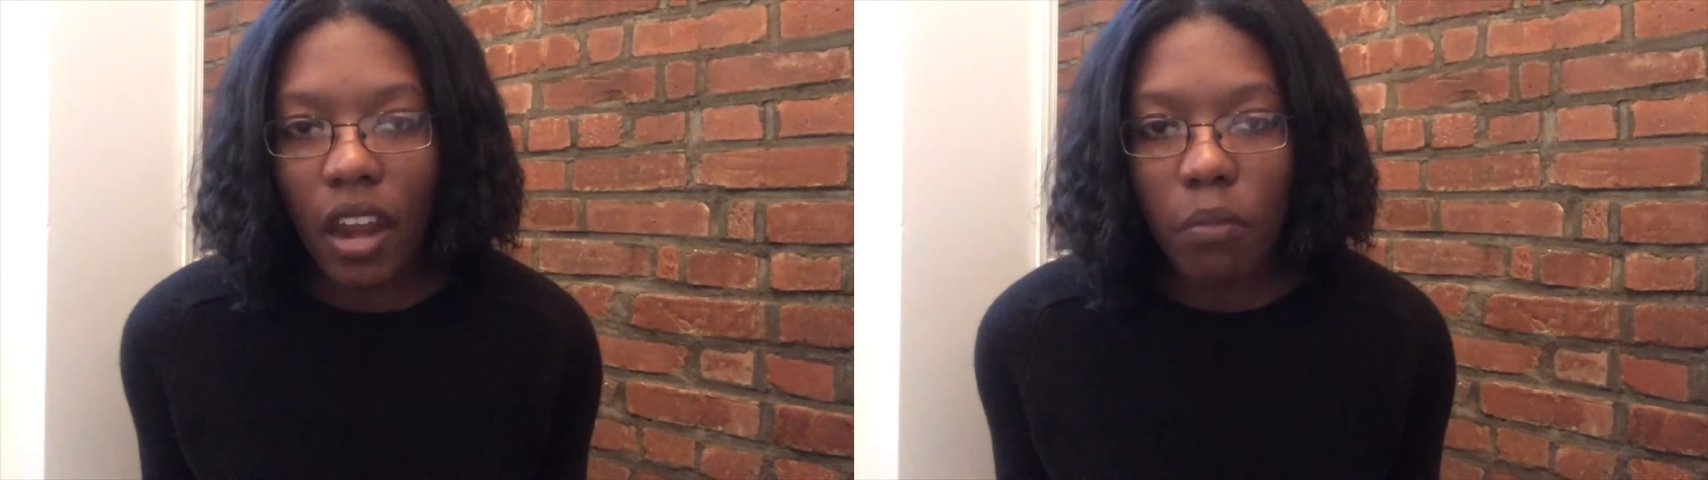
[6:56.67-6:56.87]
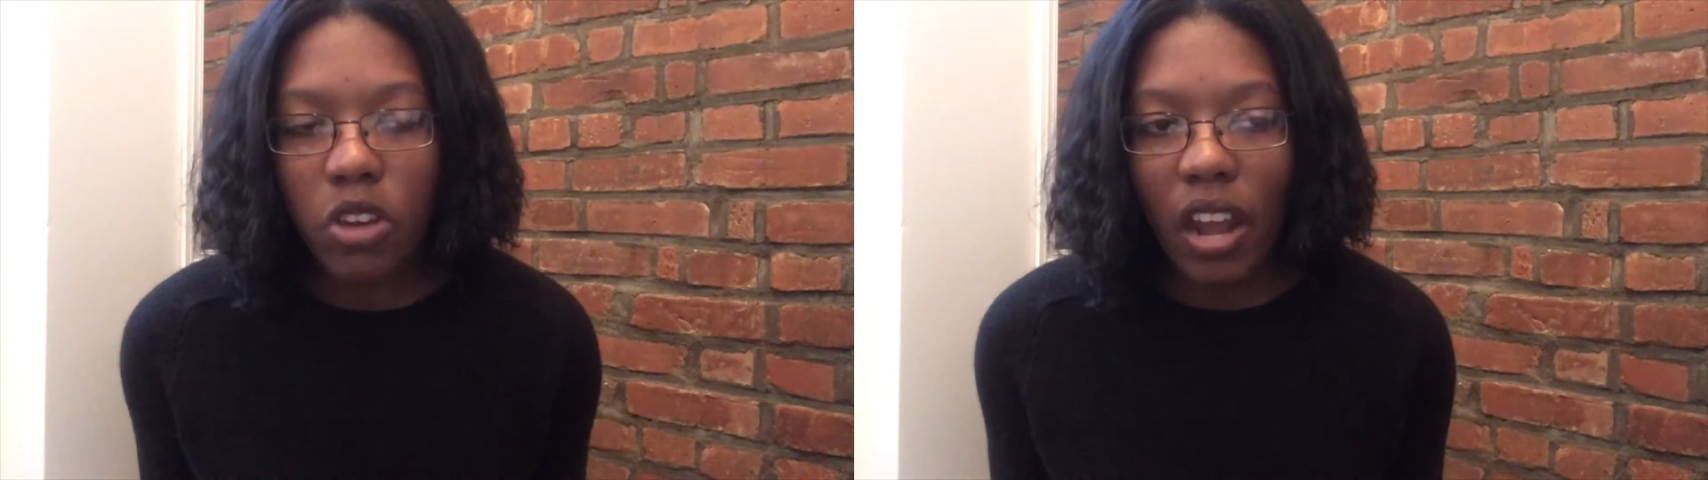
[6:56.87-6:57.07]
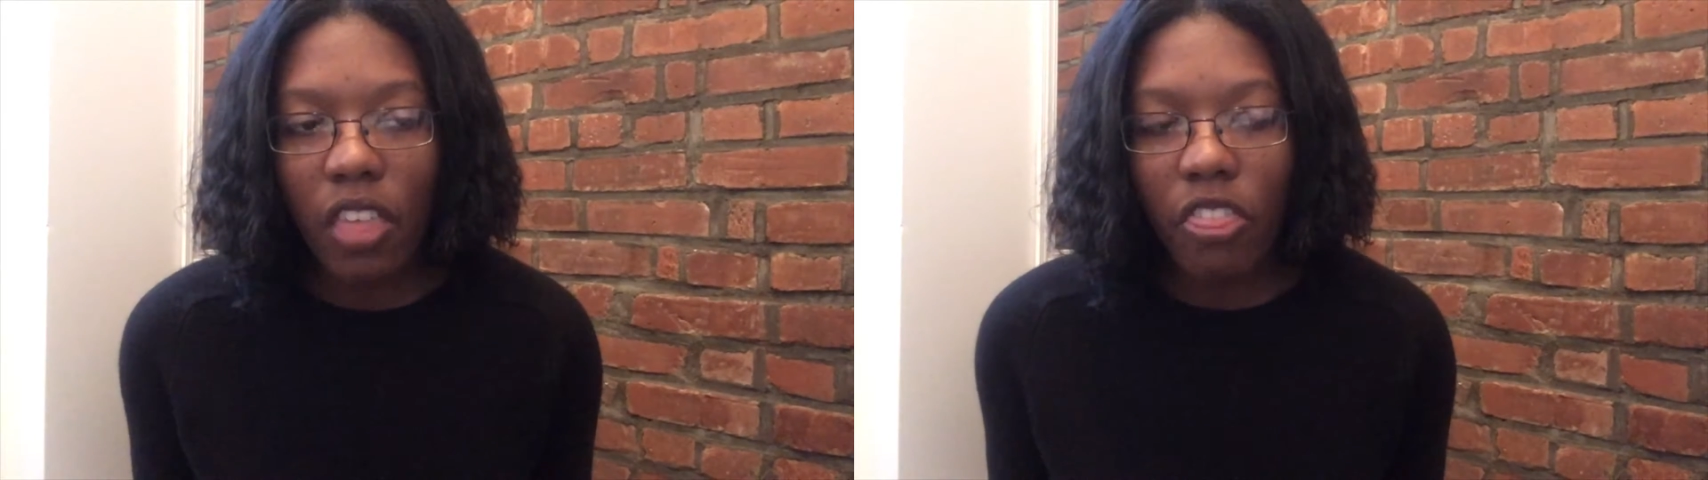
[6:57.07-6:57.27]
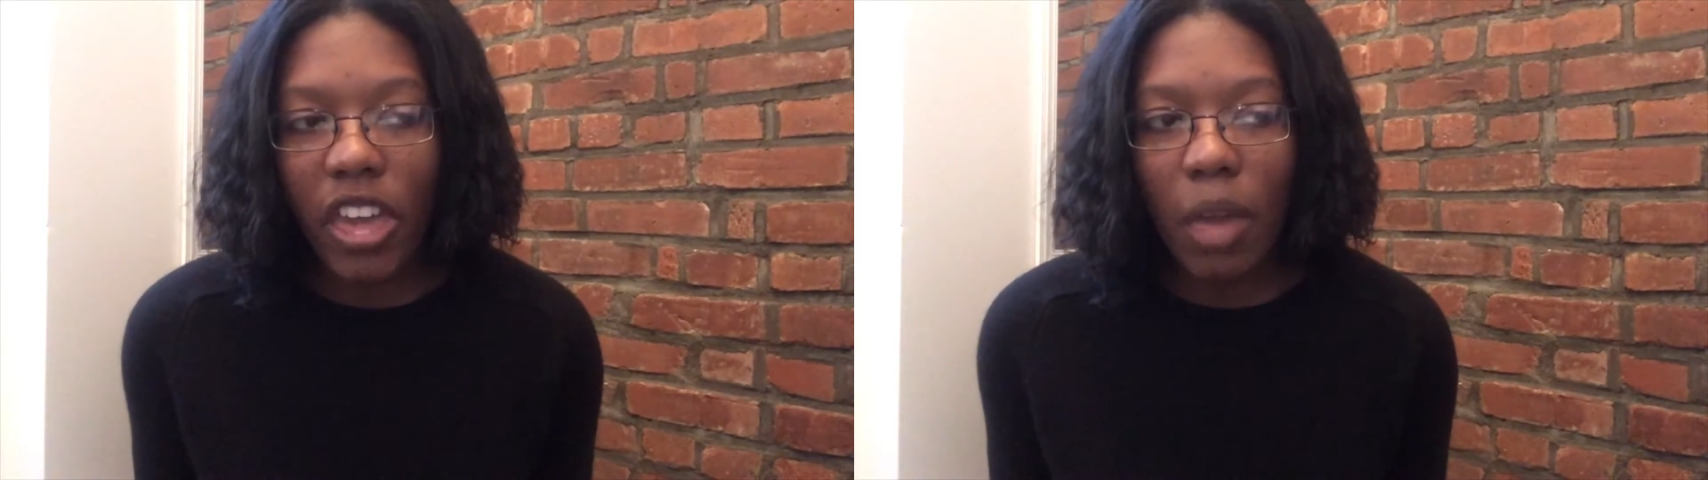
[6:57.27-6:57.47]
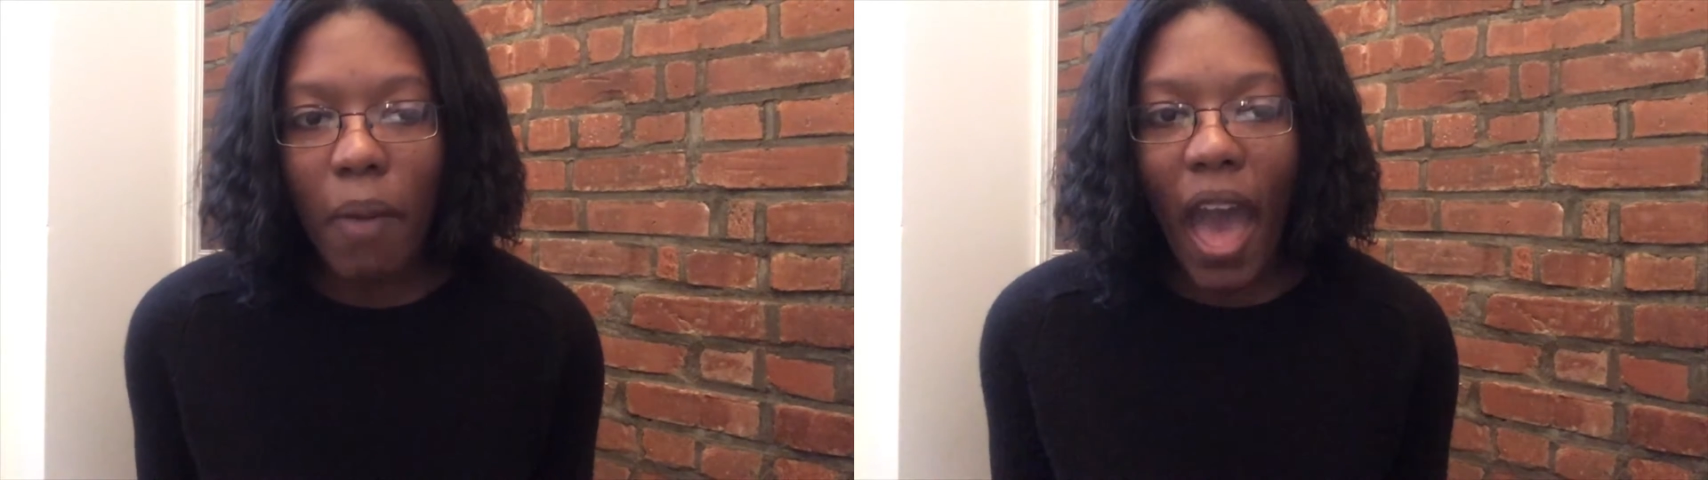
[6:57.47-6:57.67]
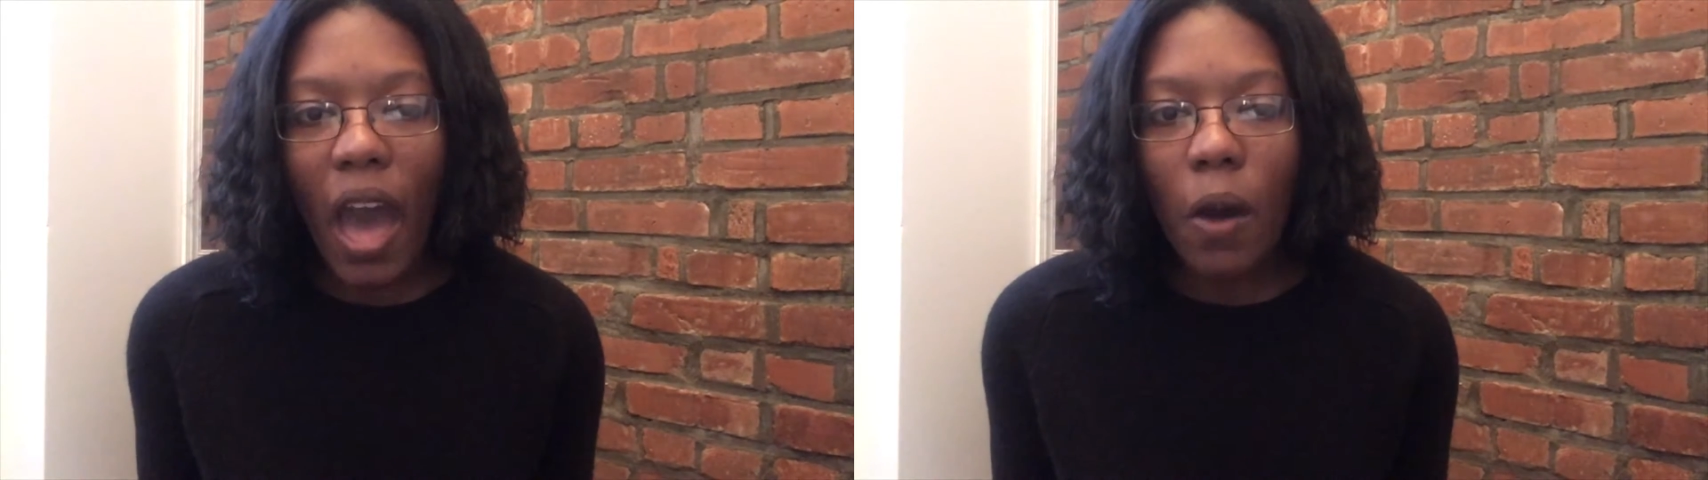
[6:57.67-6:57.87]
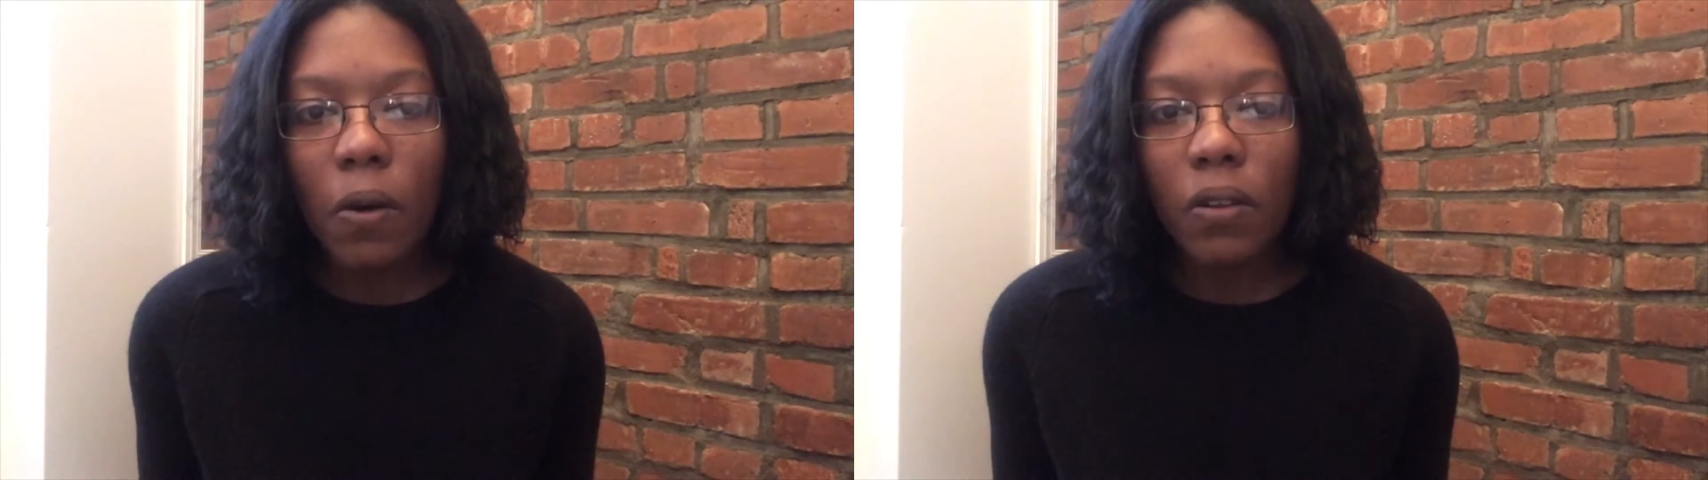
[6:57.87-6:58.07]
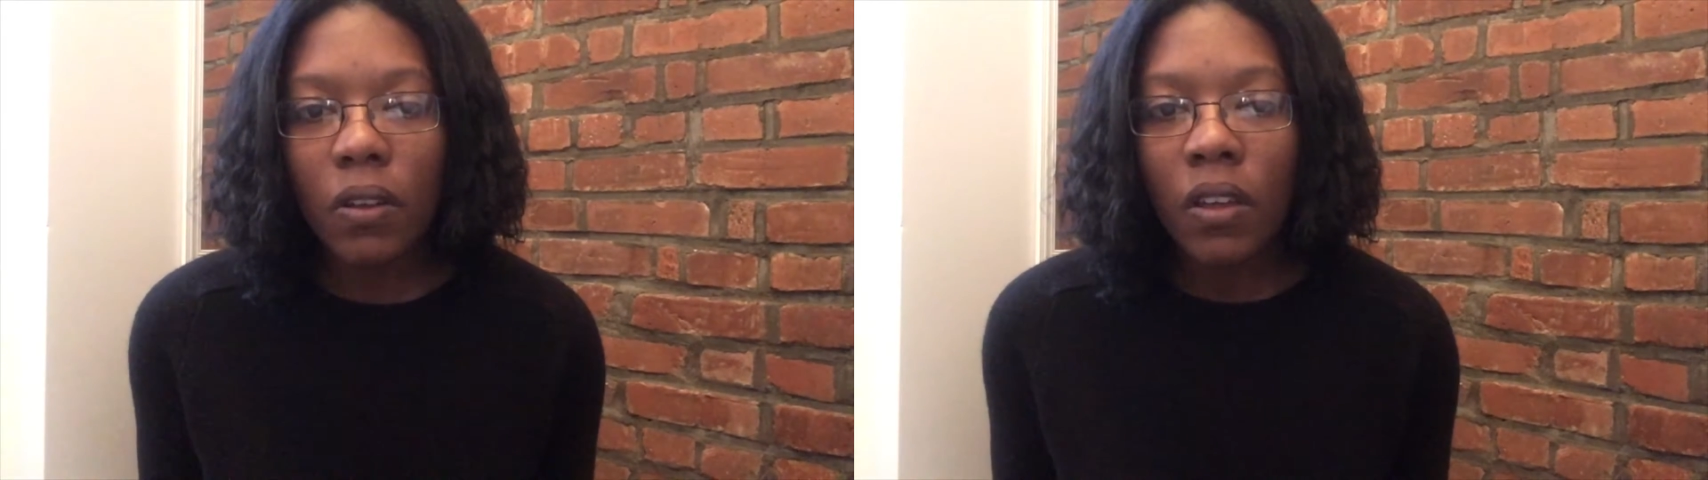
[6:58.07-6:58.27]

And I'm trying to think about